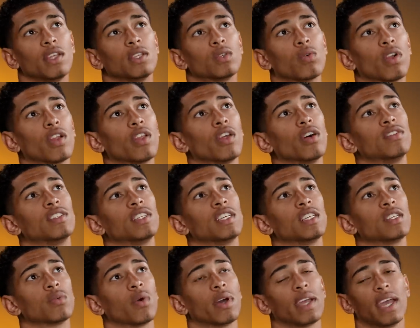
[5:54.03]
it's one of those
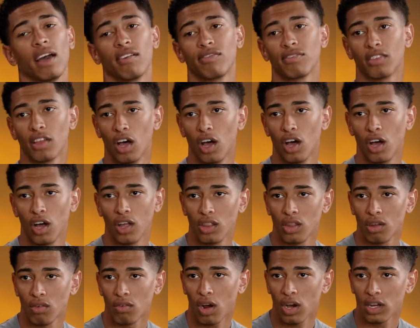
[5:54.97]
things where you have to
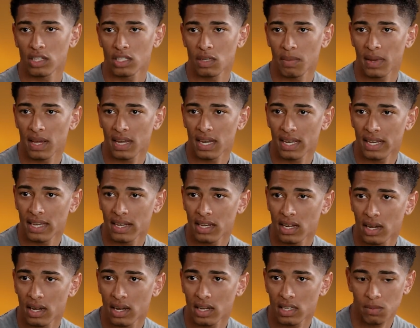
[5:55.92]
earn the right to be a leader,